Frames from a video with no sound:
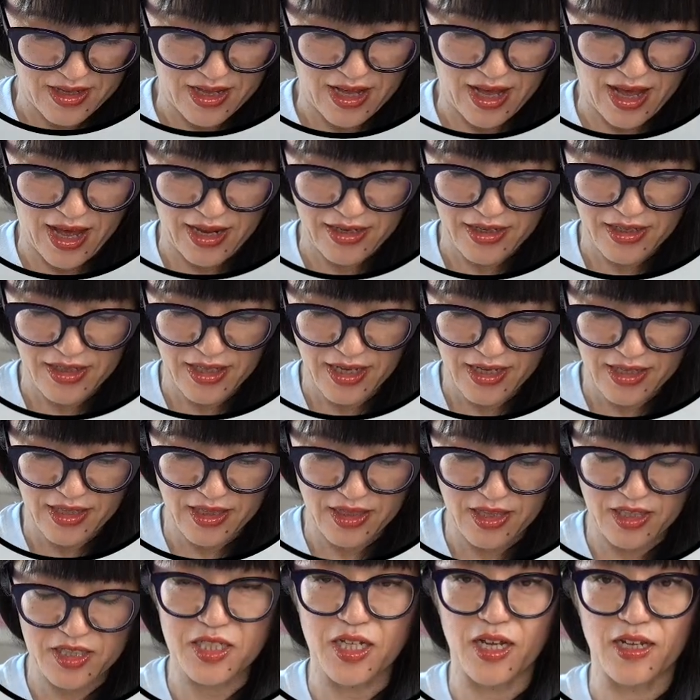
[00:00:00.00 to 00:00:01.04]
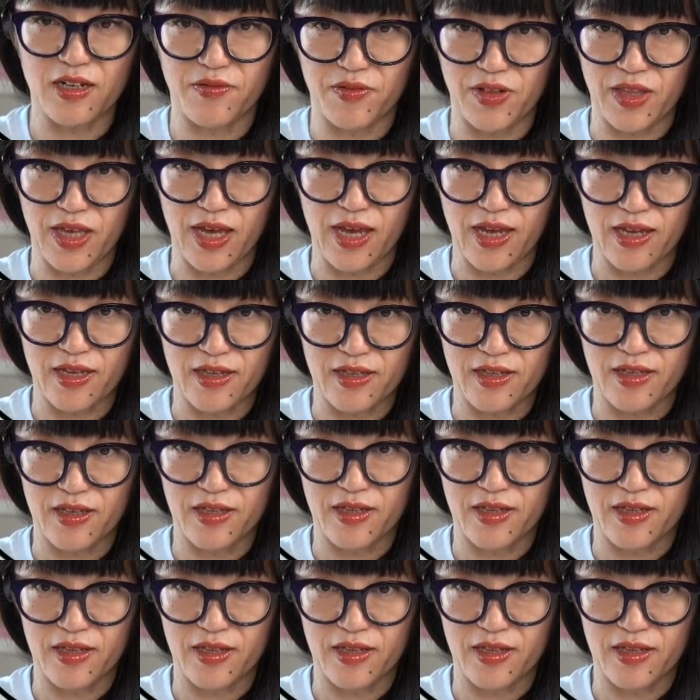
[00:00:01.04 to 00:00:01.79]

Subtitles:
I don't like this kind of a line.